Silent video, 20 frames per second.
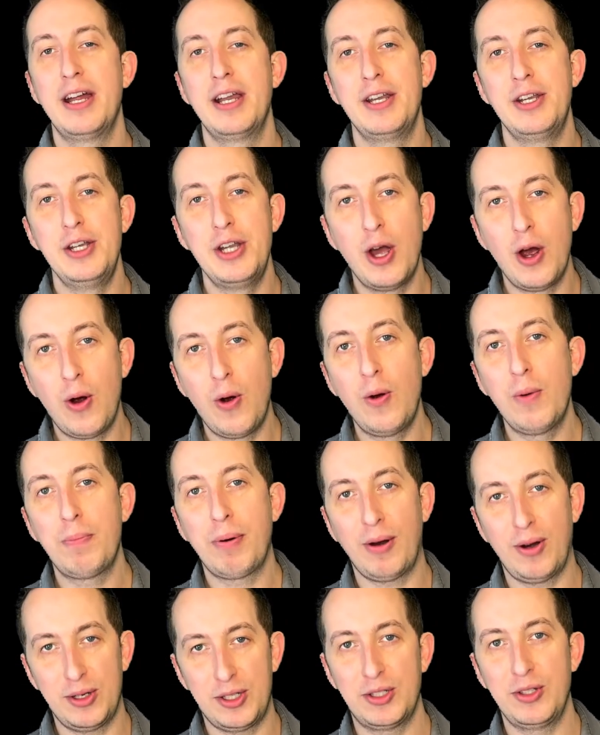no
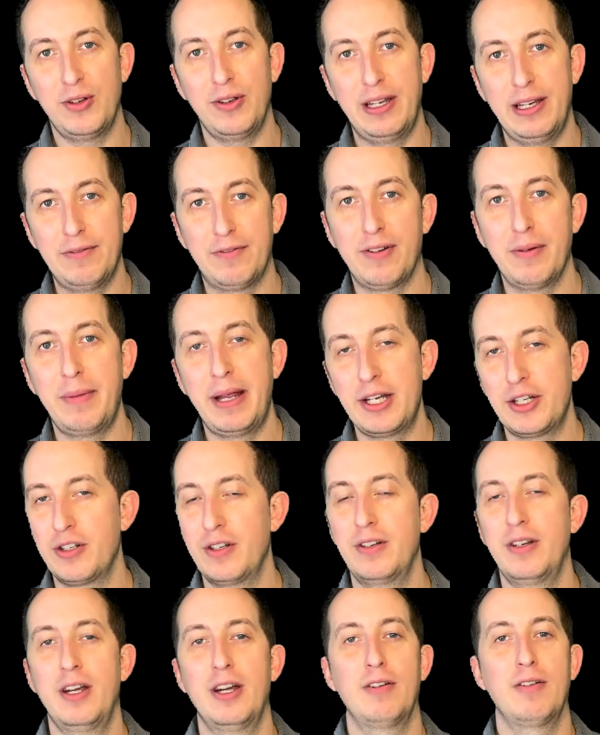personal
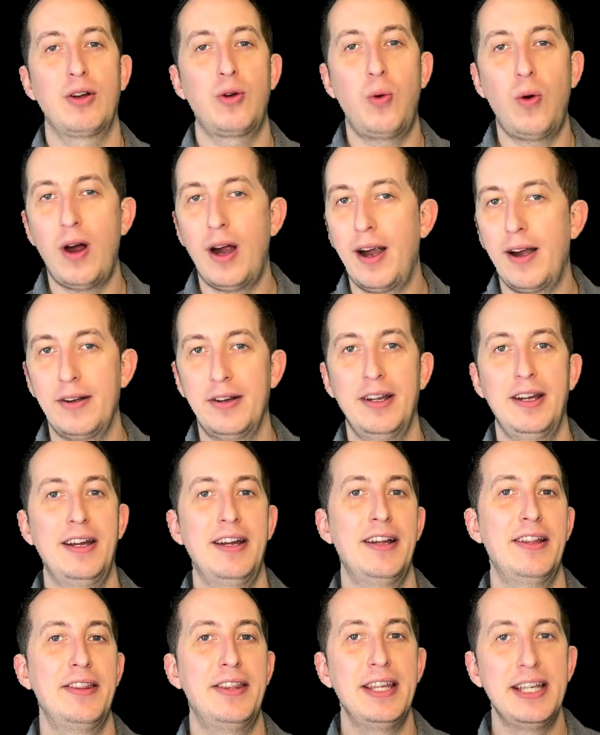information required.
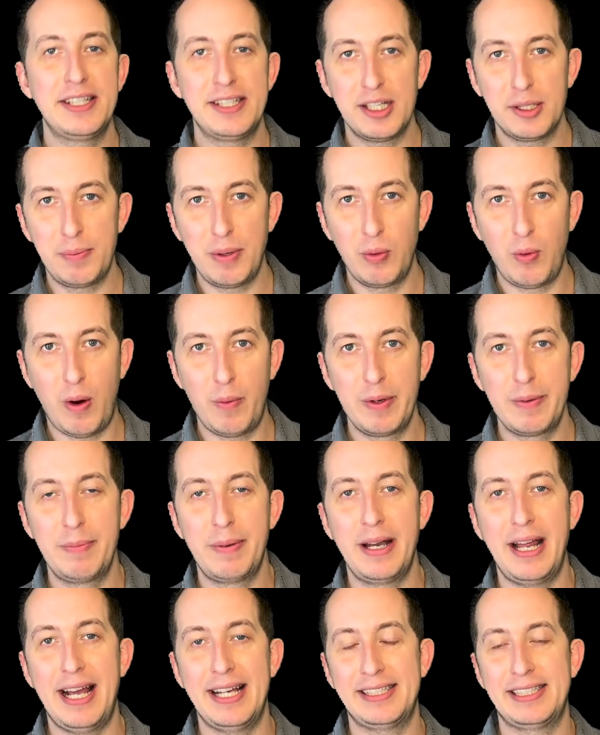This has been one we've
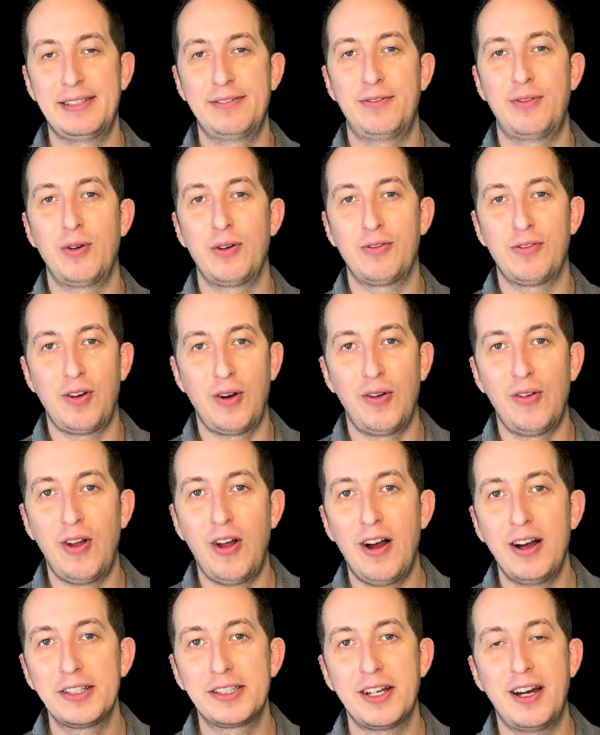been asking for a
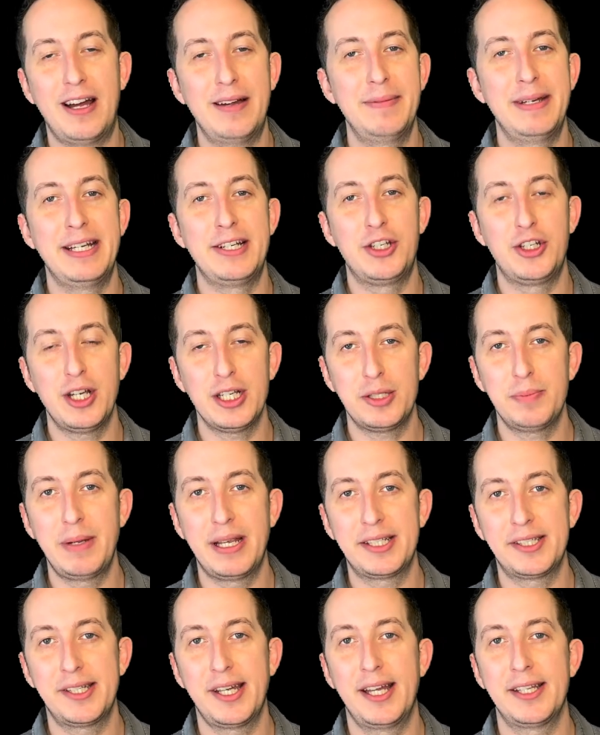long time. It just
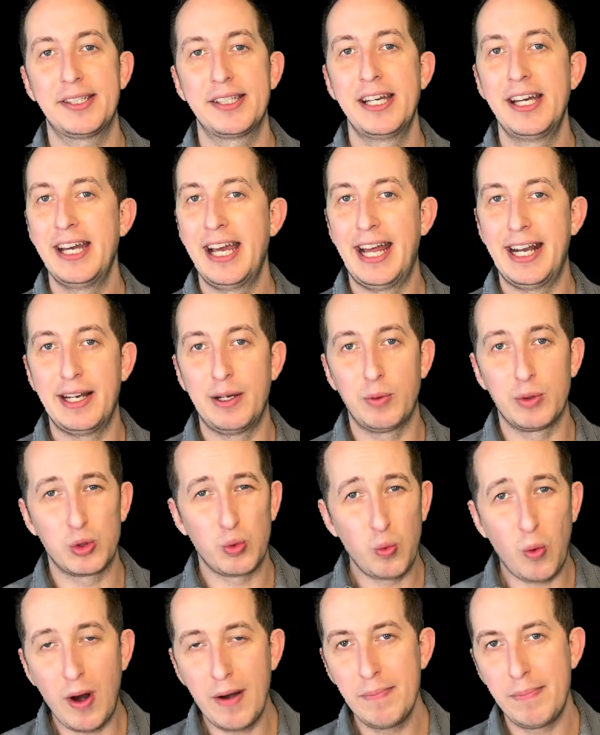makes sense, and it was
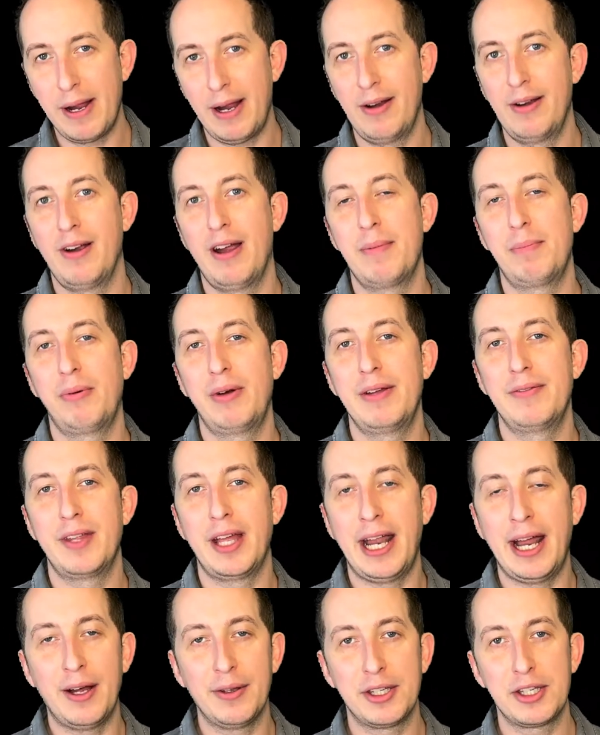one barrier, I believe, that
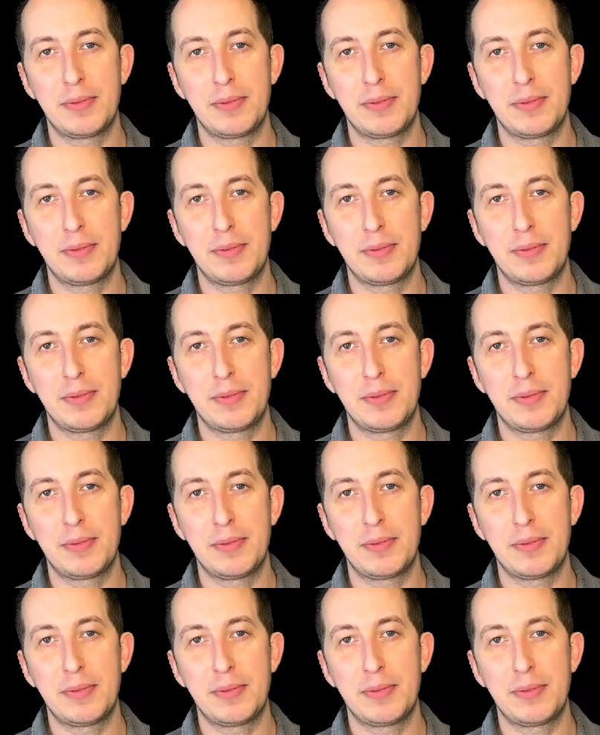held